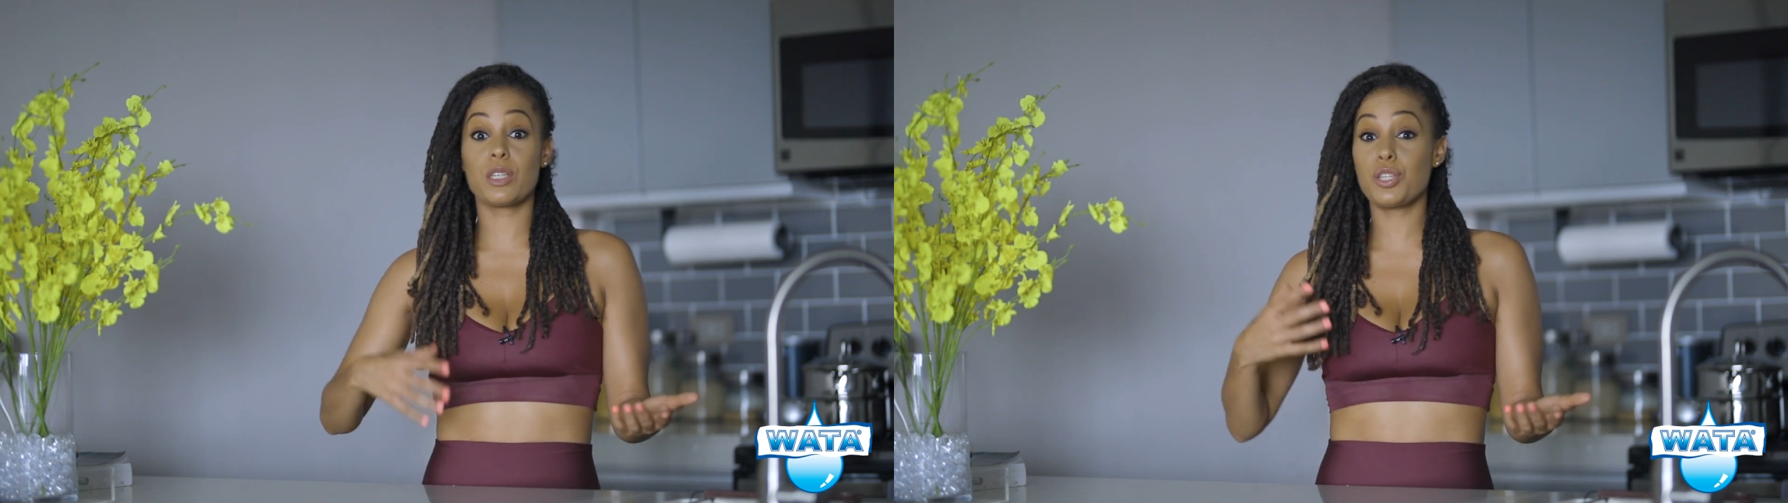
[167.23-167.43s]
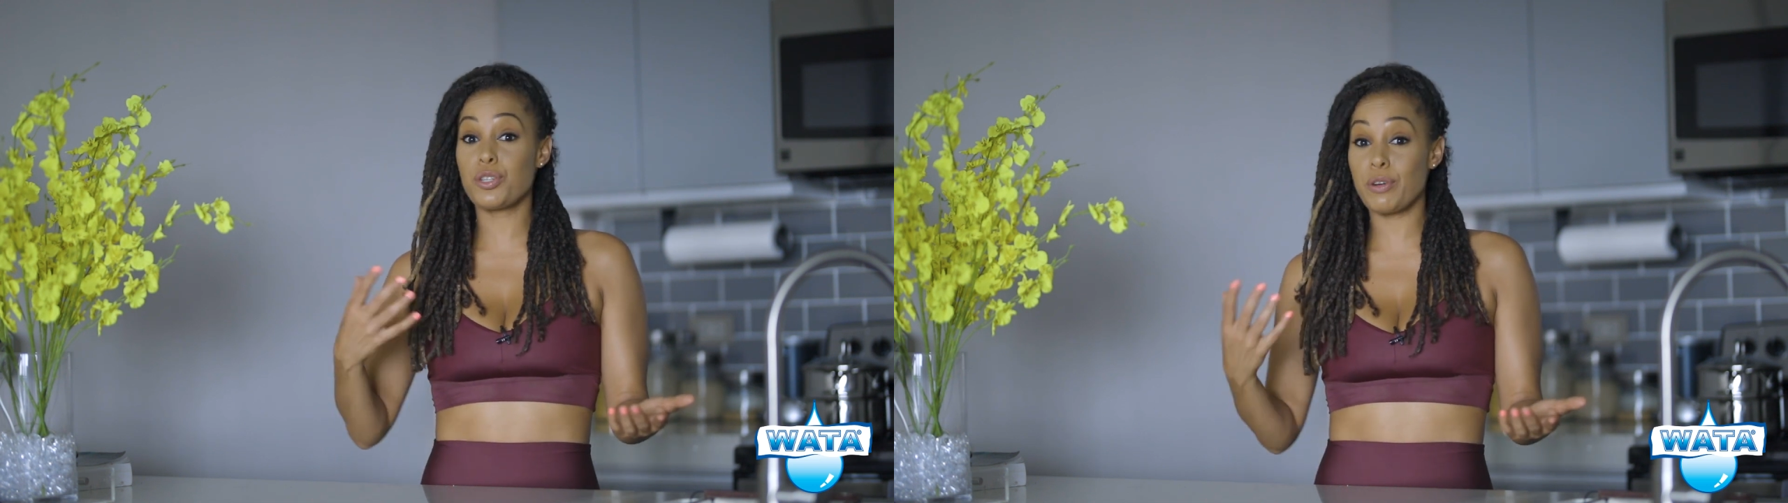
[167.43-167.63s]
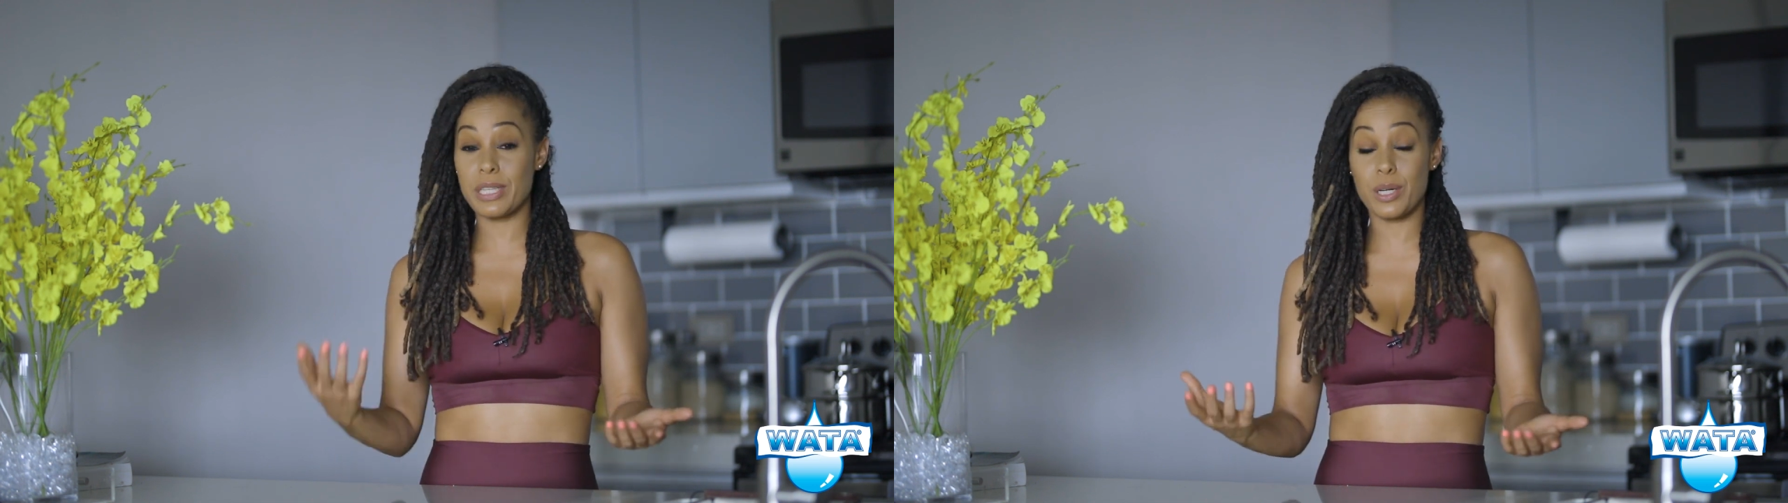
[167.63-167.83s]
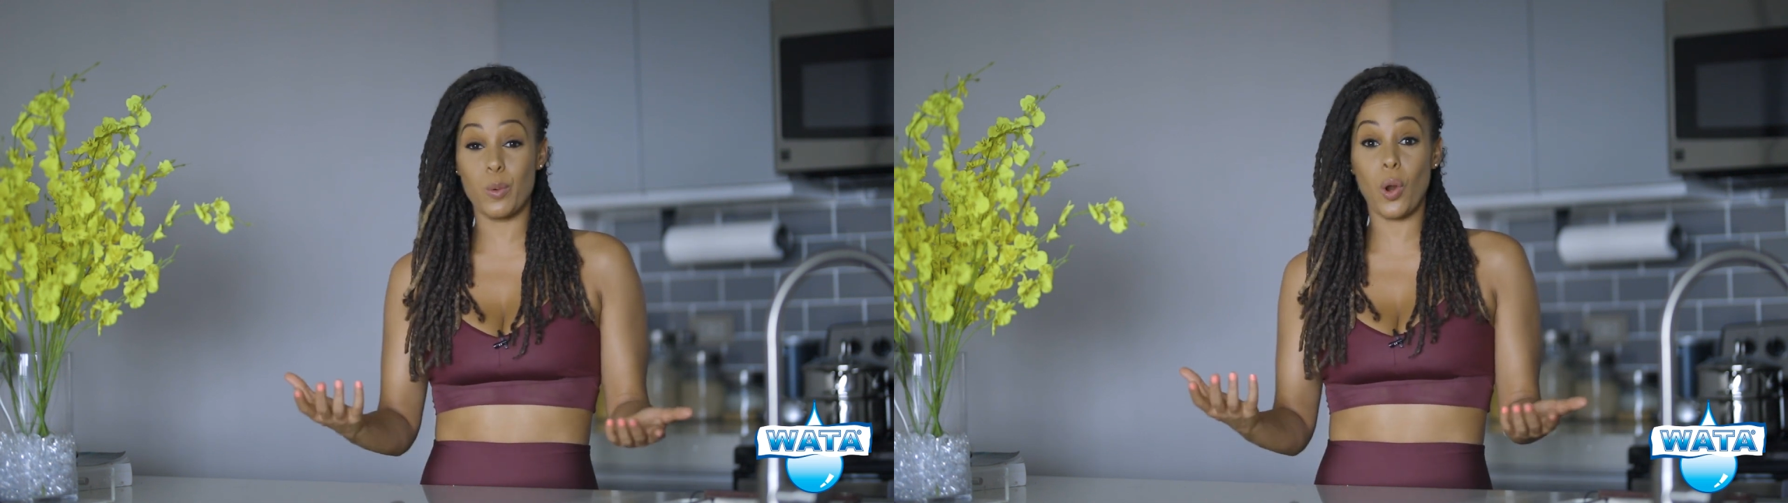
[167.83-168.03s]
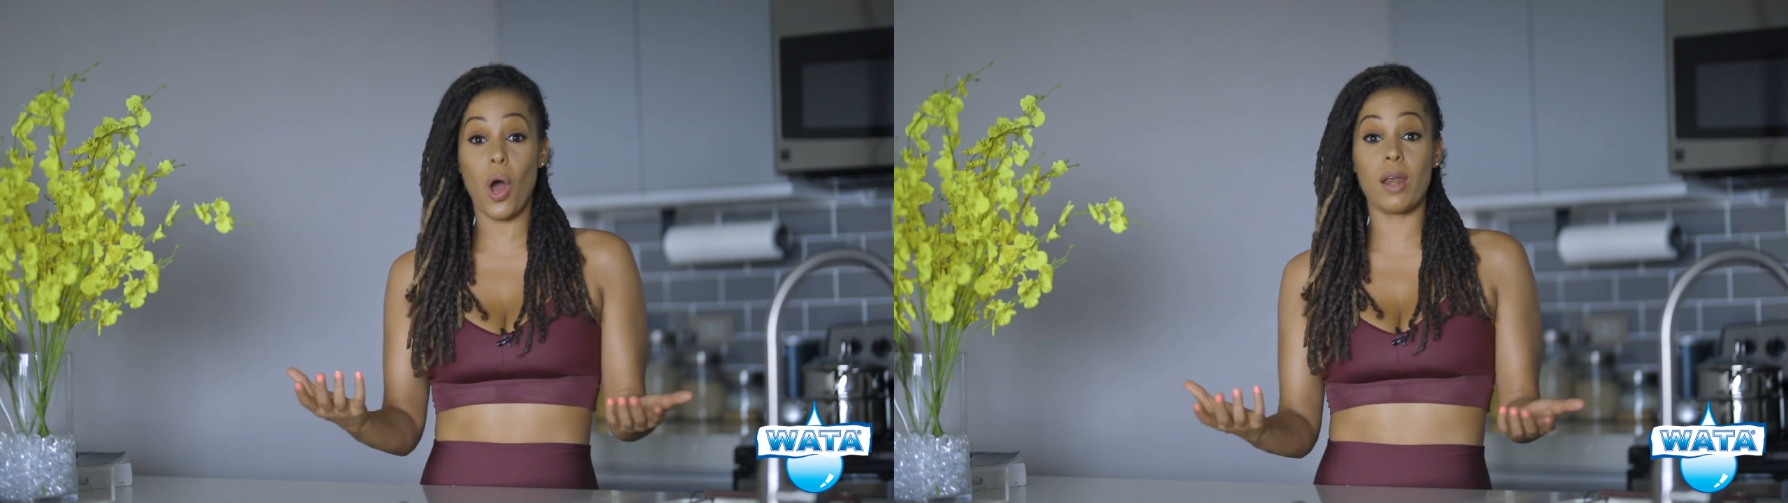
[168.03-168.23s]
stressed
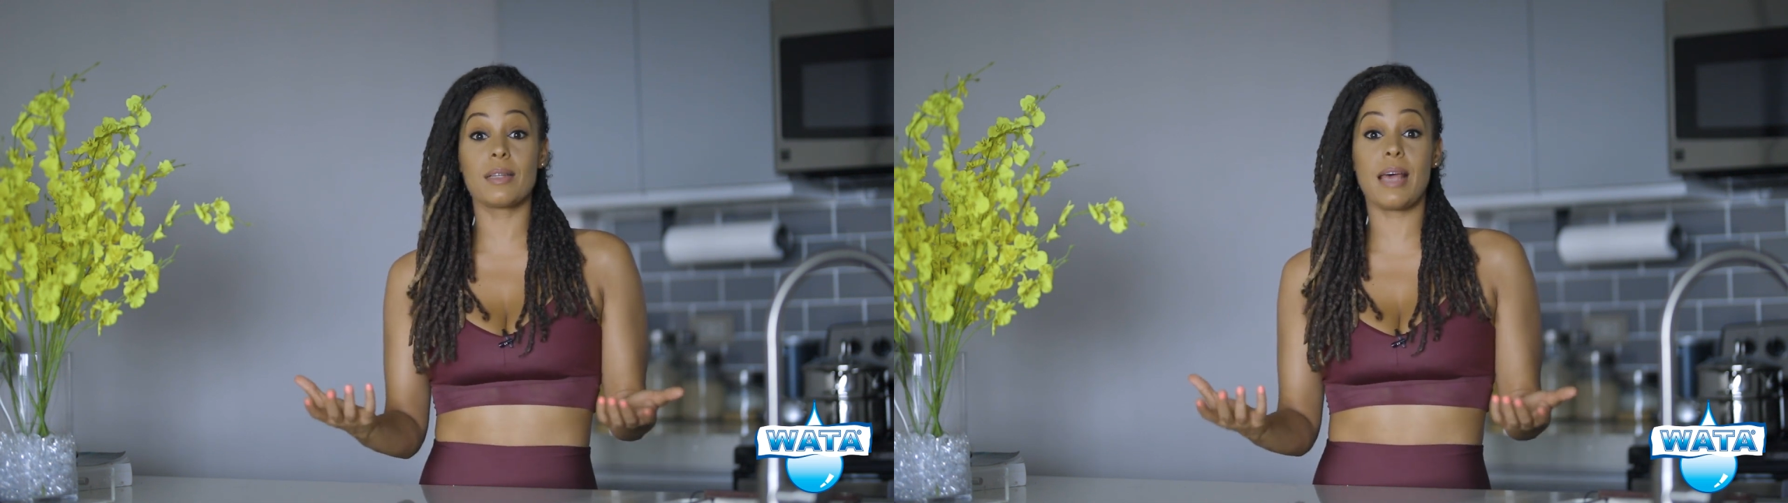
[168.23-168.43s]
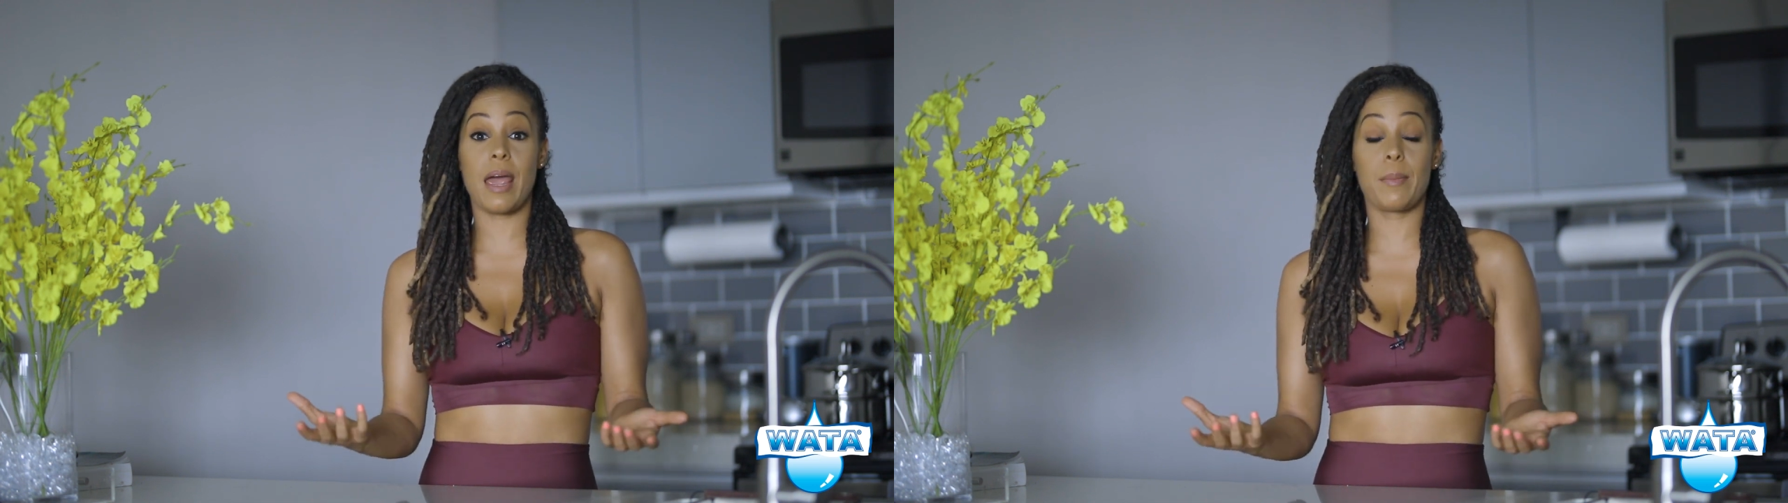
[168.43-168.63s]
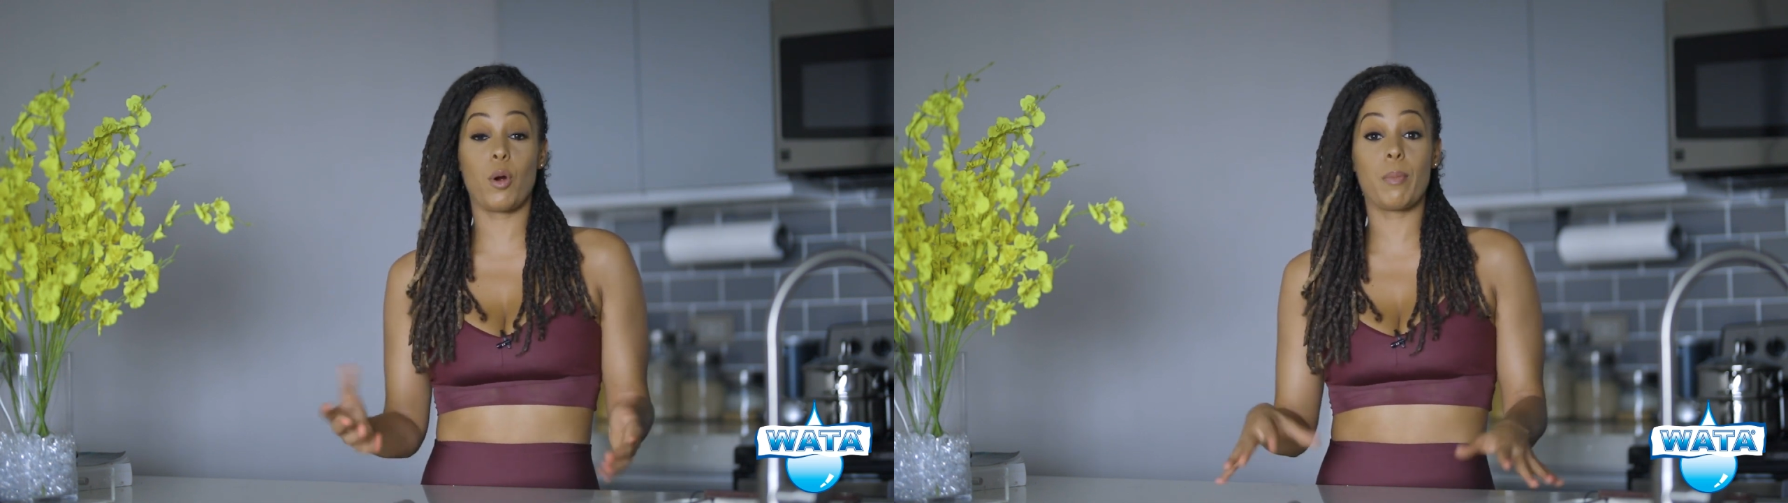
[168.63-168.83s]
out all the time?